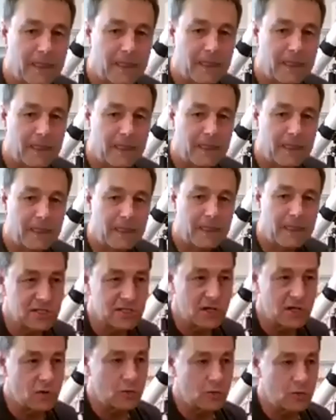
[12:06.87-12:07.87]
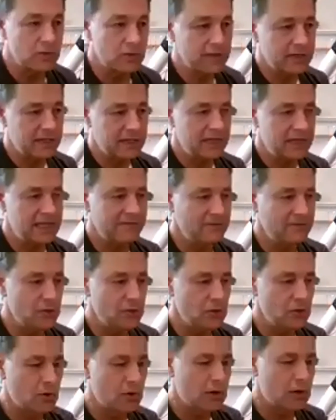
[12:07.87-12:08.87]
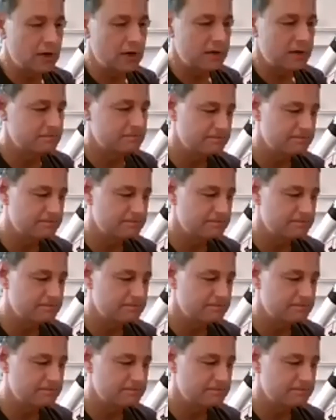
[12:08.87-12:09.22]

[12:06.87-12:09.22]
And so if you're,